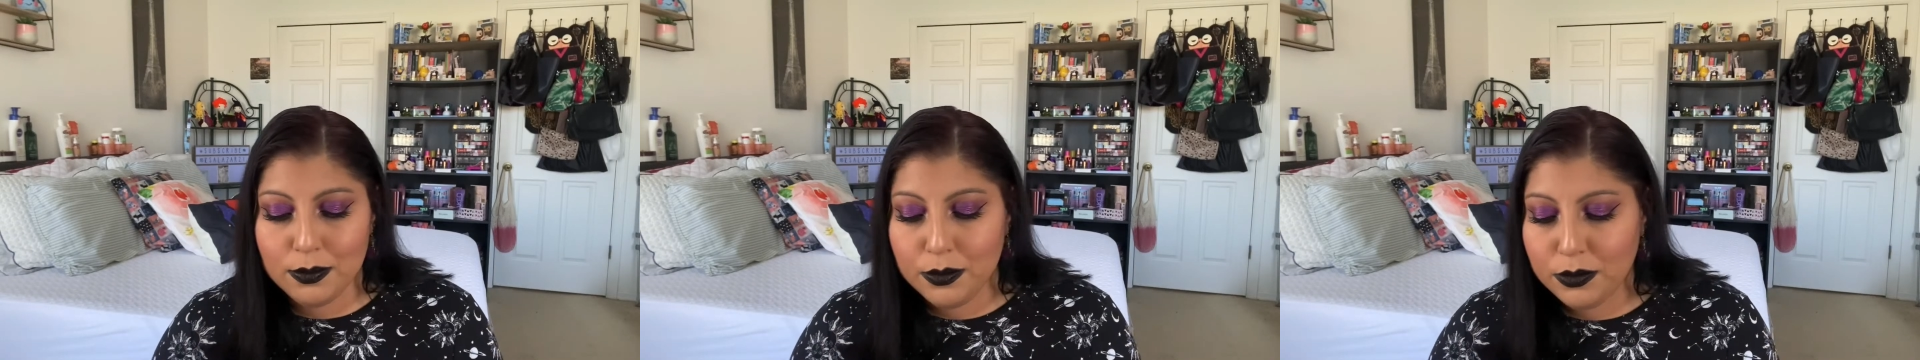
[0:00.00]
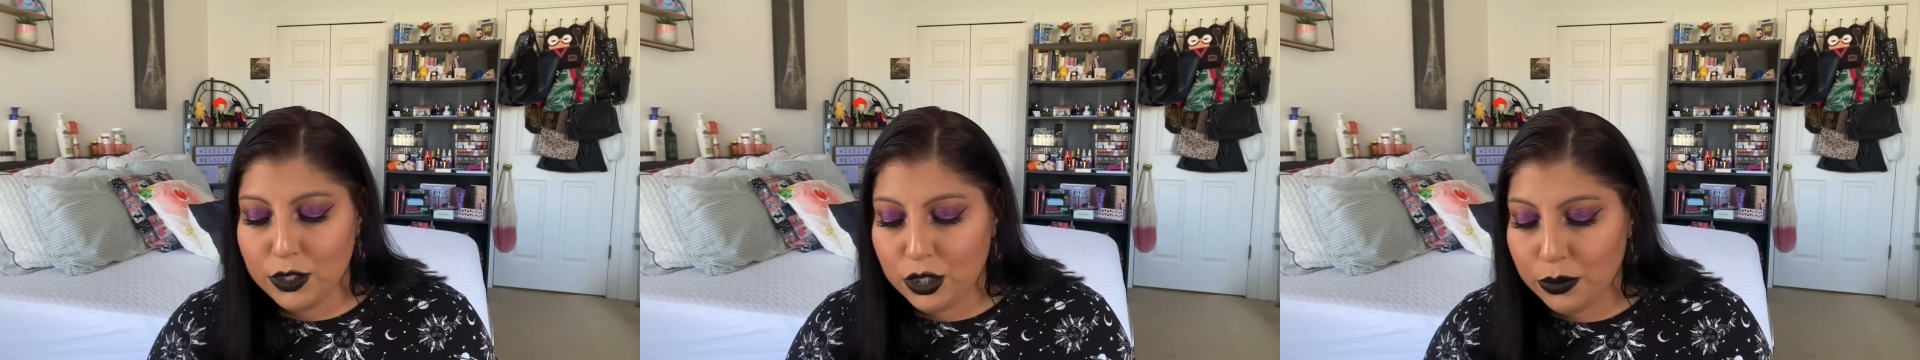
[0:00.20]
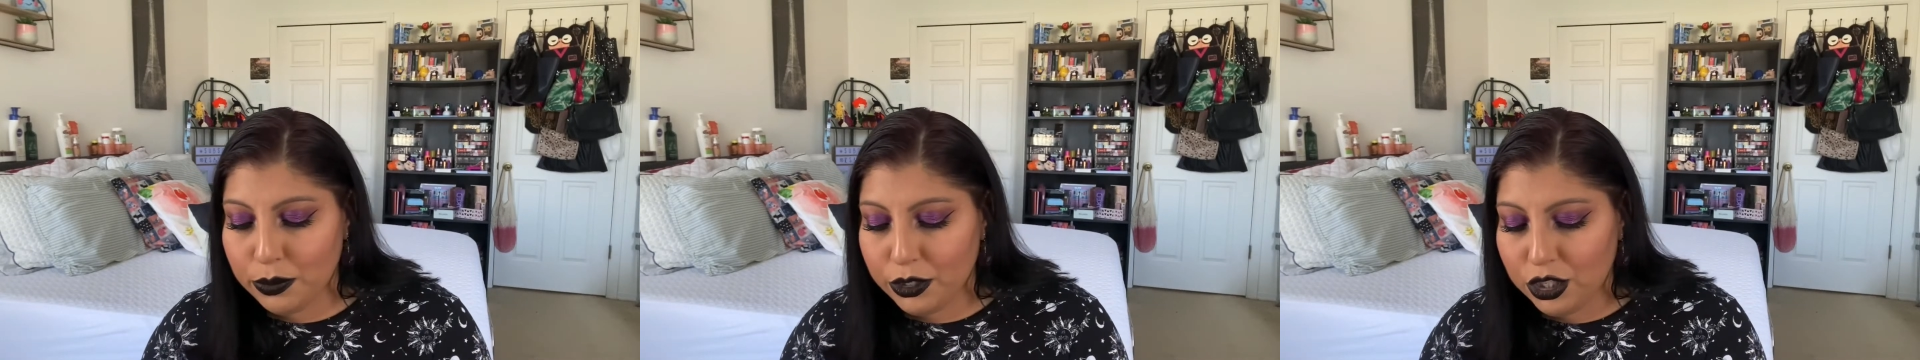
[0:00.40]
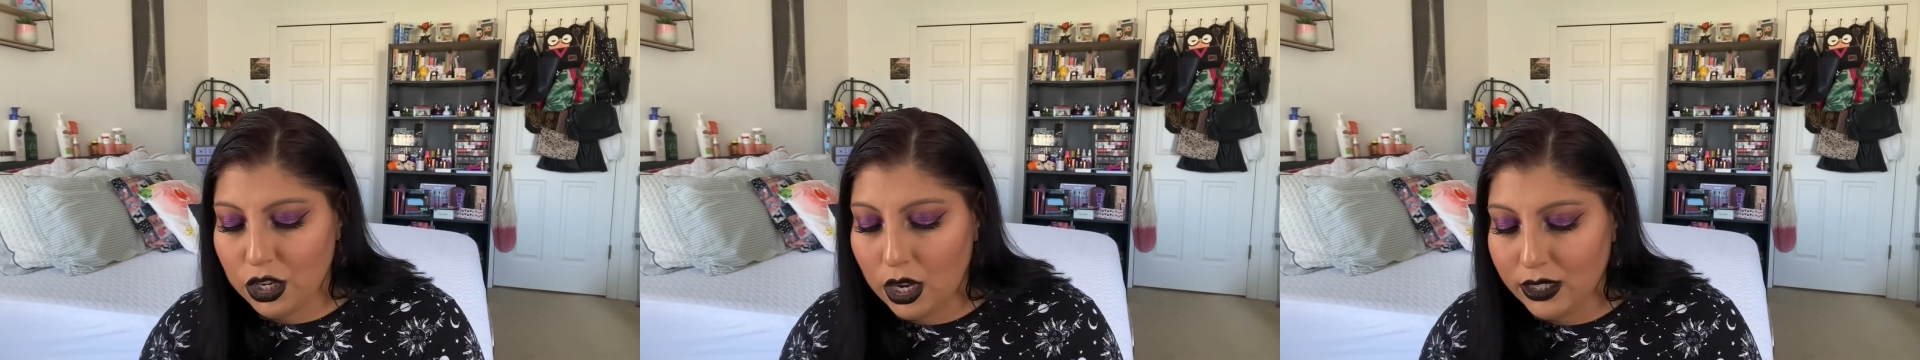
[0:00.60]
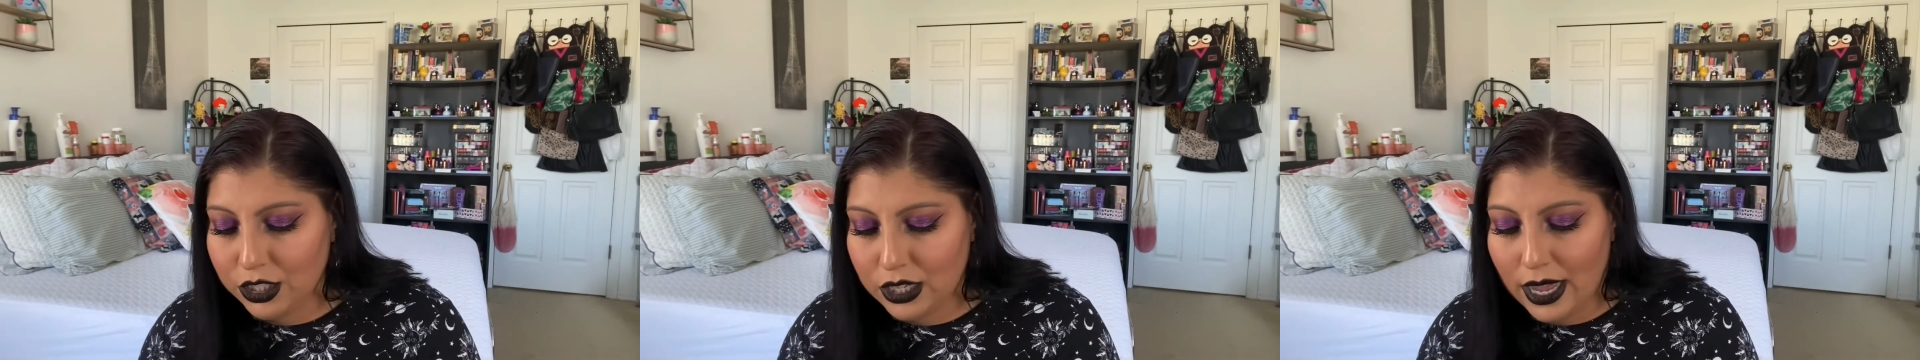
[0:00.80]
Super
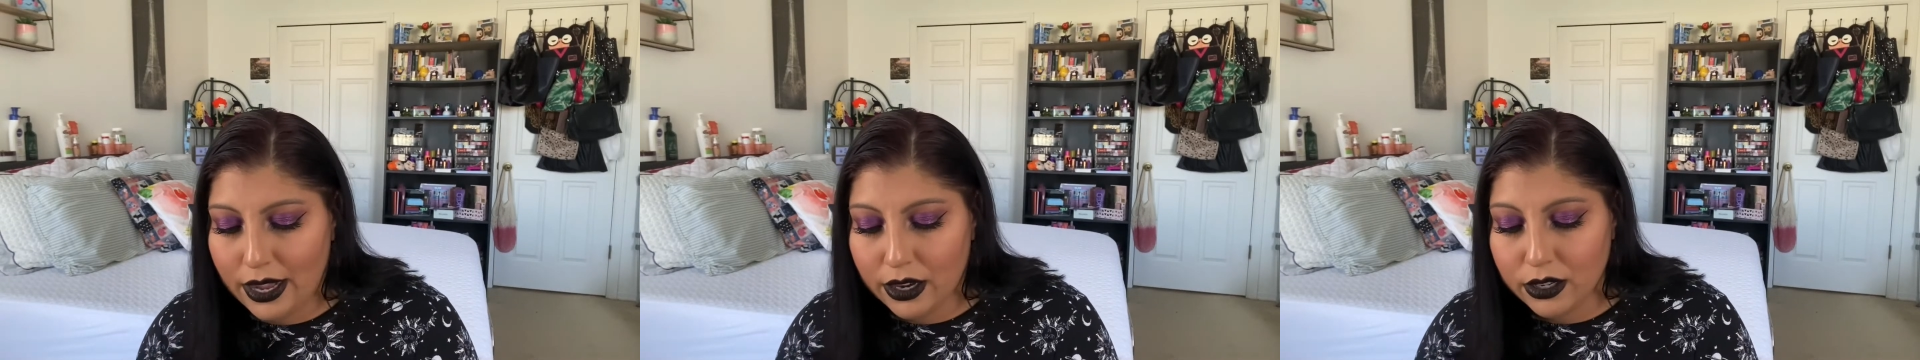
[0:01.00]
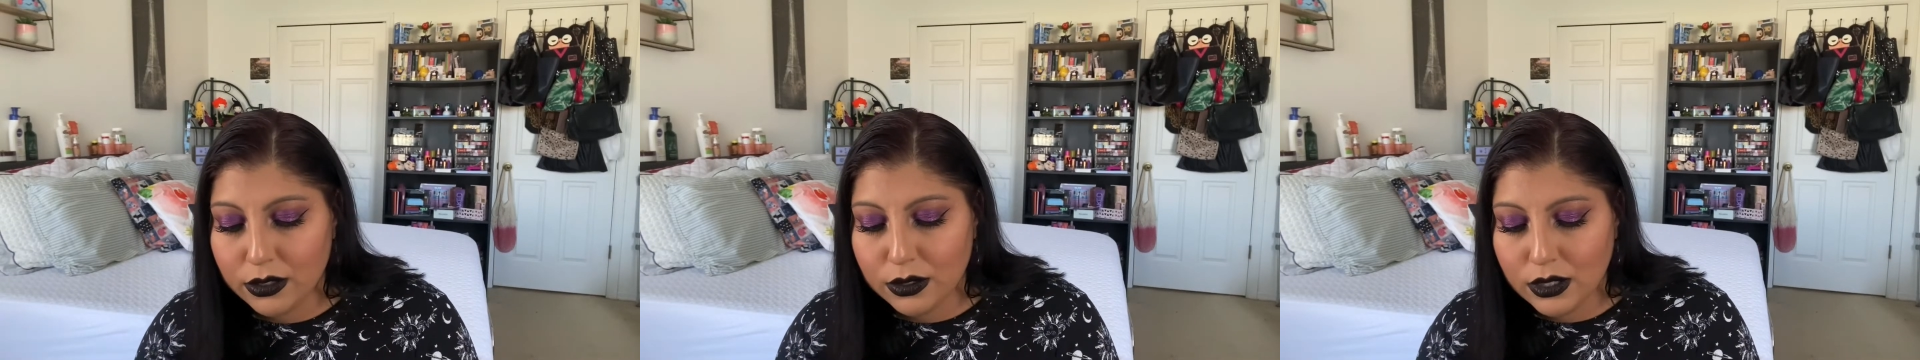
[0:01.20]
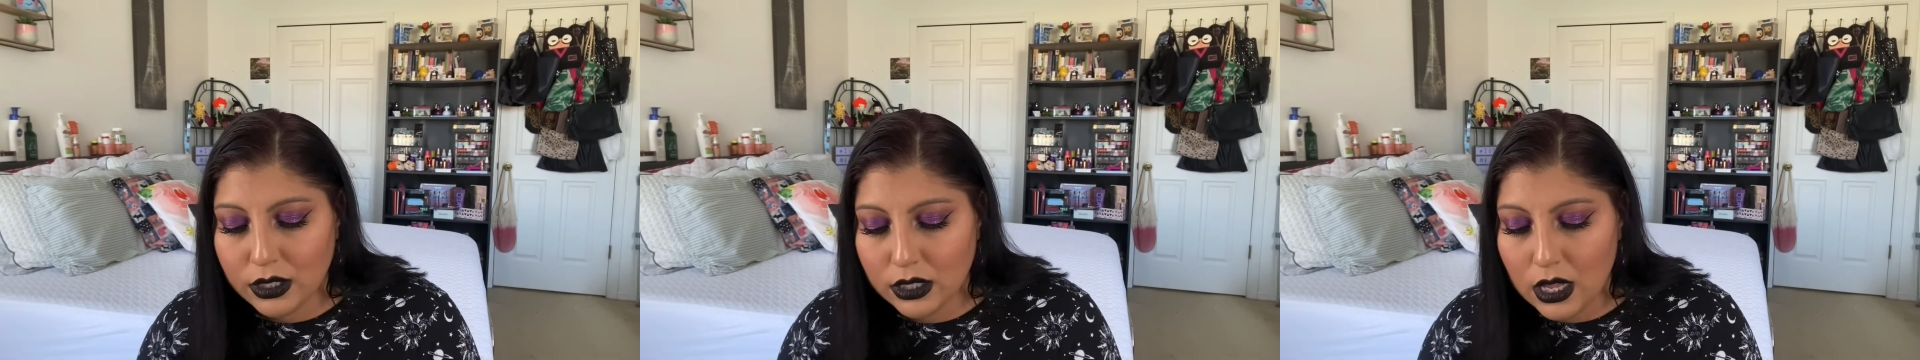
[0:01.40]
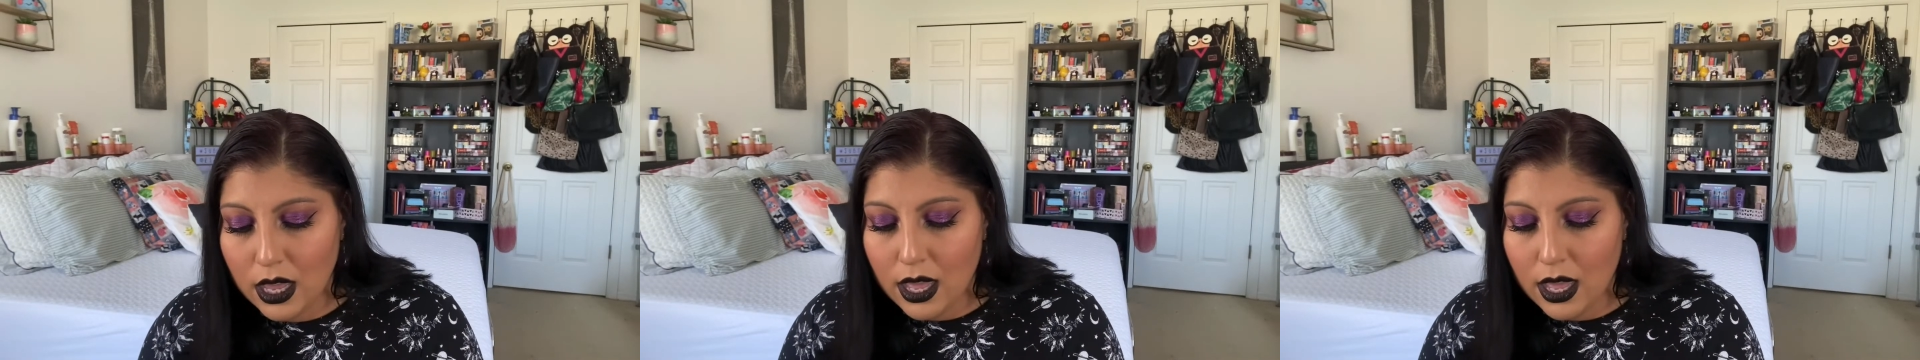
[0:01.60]
Shock shadows,